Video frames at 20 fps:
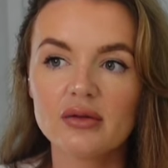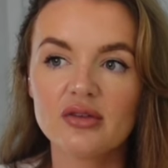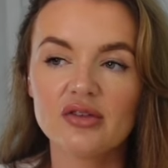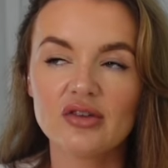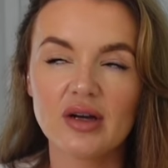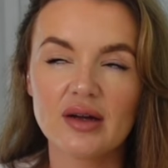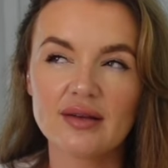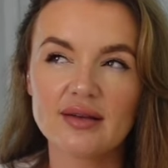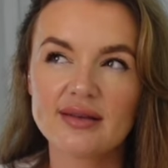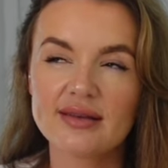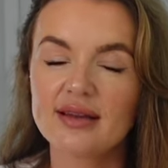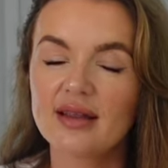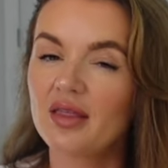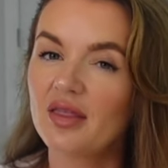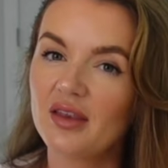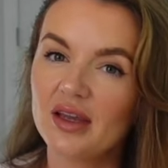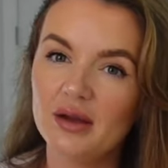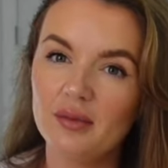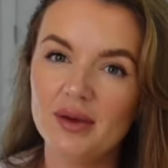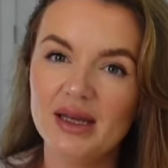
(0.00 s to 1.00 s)
just
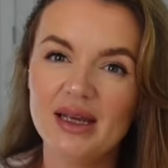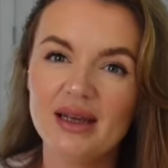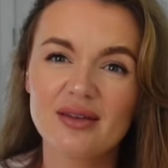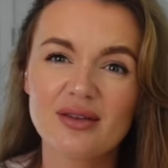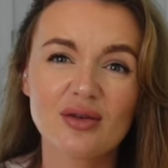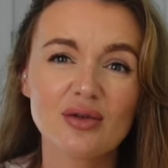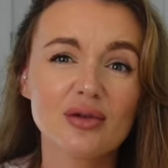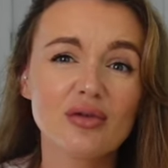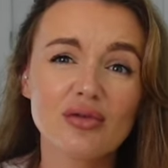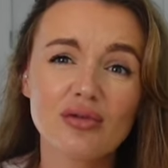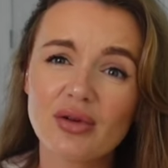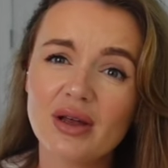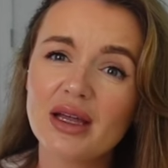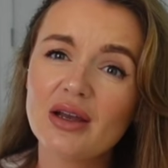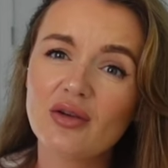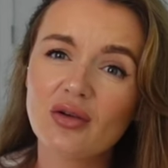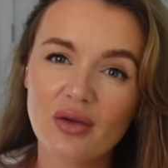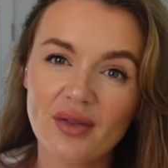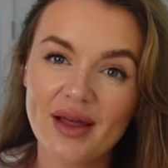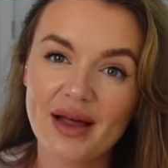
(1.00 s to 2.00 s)
three weeks so it's really
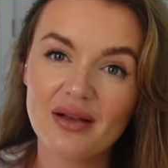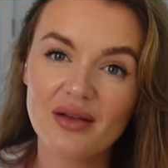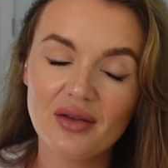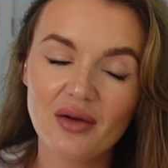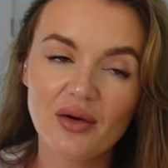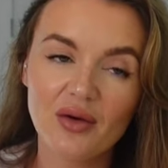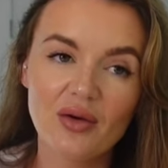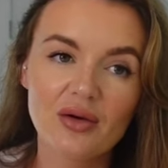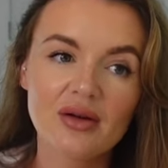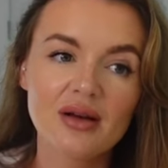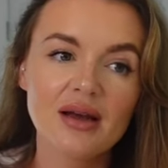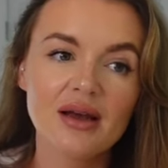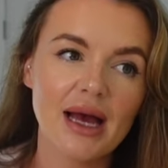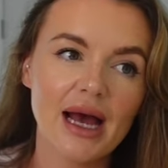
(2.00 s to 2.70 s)
not that long.